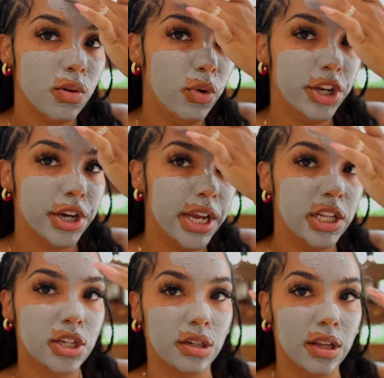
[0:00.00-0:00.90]
when your
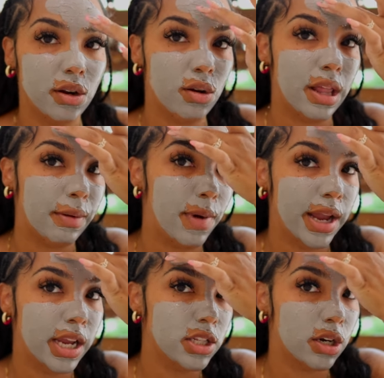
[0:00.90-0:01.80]
kids are little, like
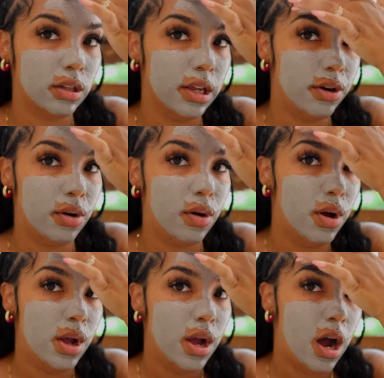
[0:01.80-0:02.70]
my kids are little,